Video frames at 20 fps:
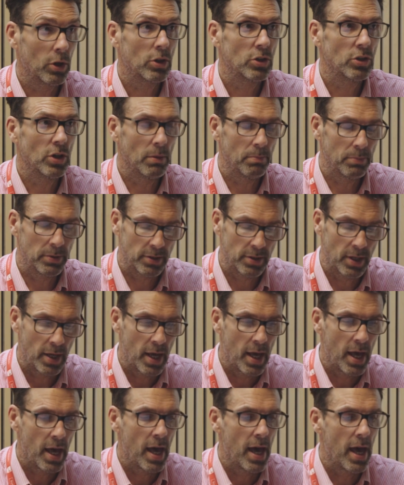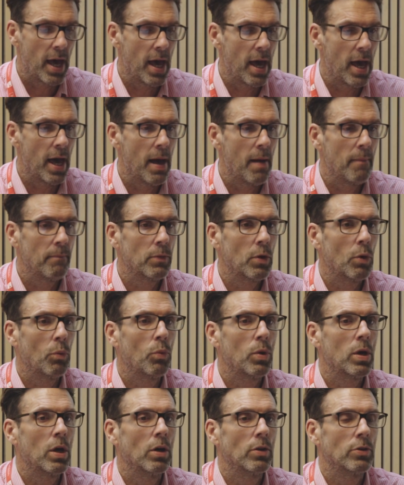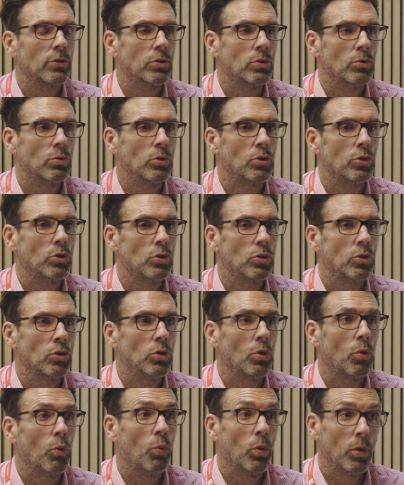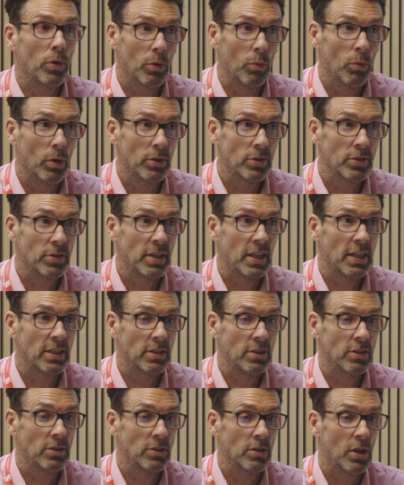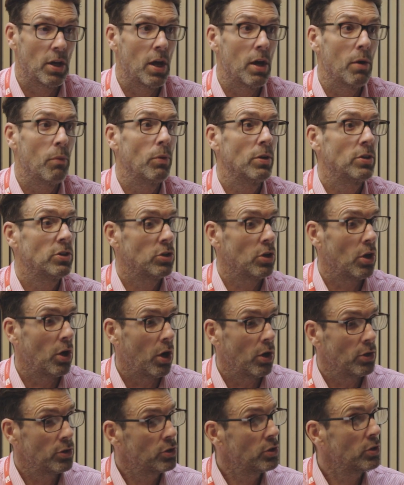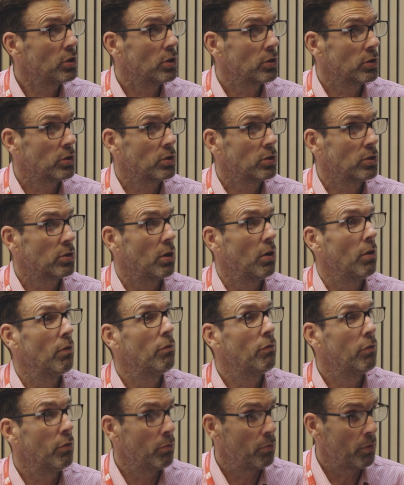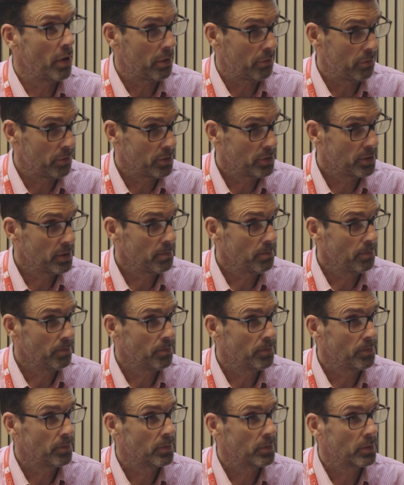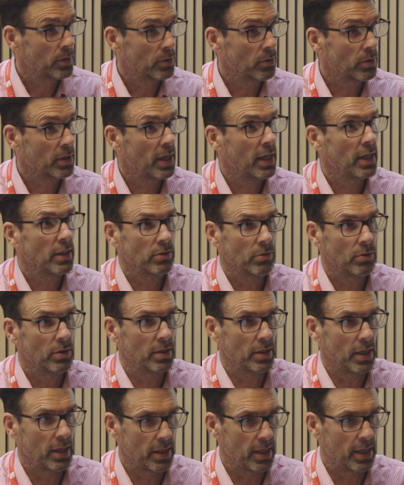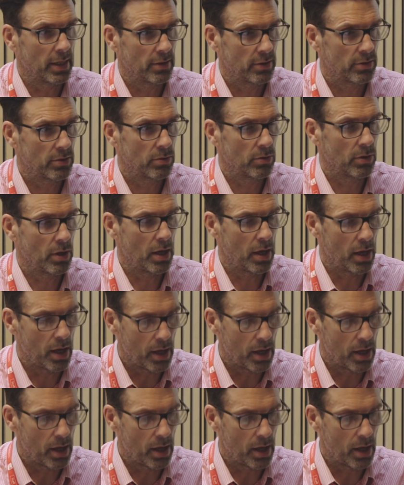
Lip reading: workshops. We also do one-to-one sessions, which are just for referencing. Okay, so that's